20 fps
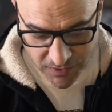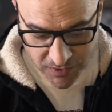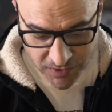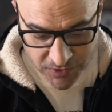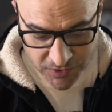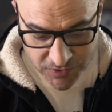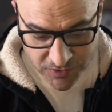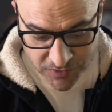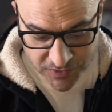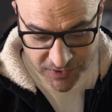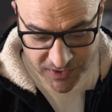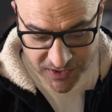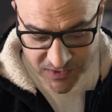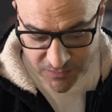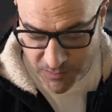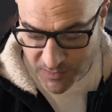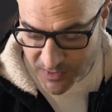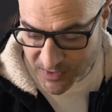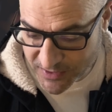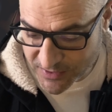So this
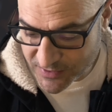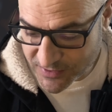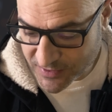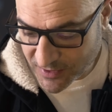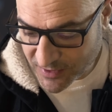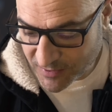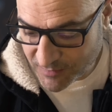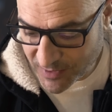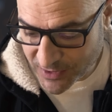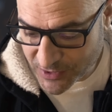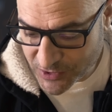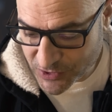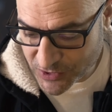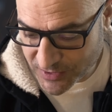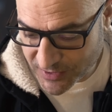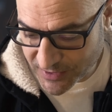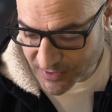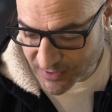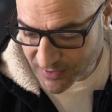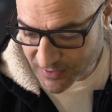means I'm
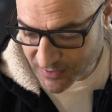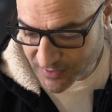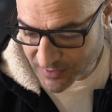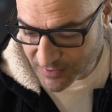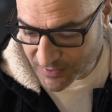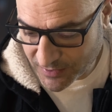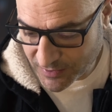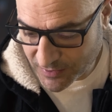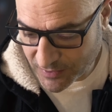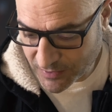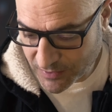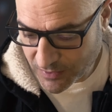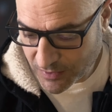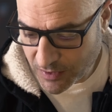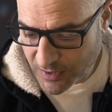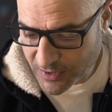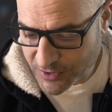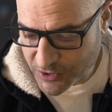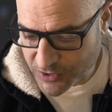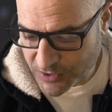actually
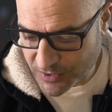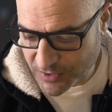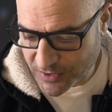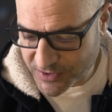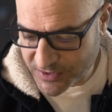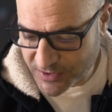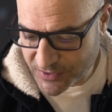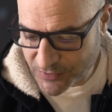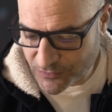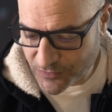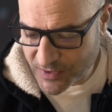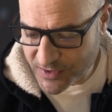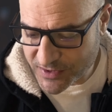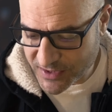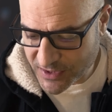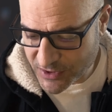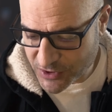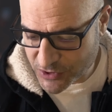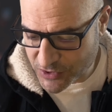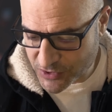I did 3
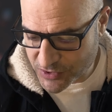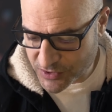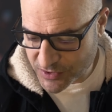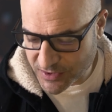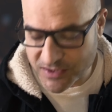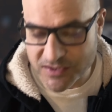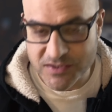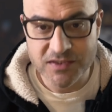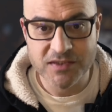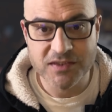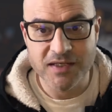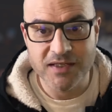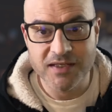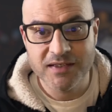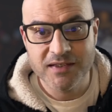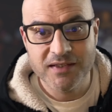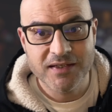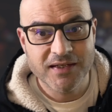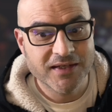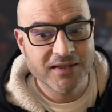sessions
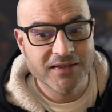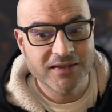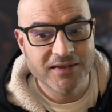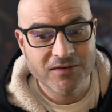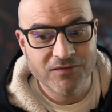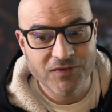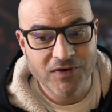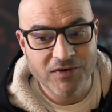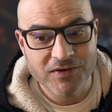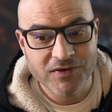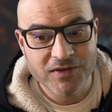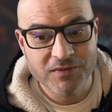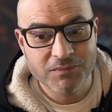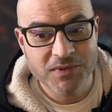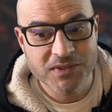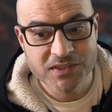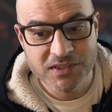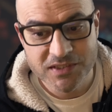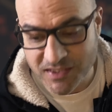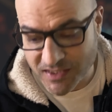yesterday in a very
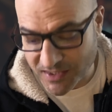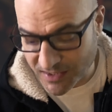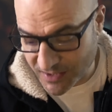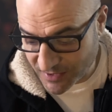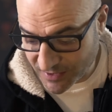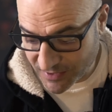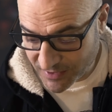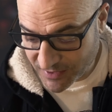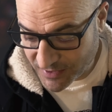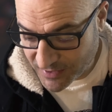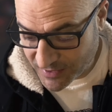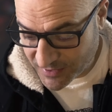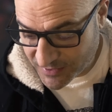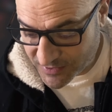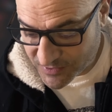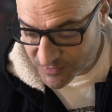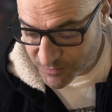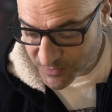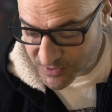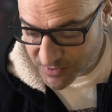busy day.
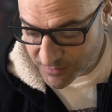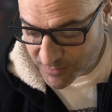This means I'm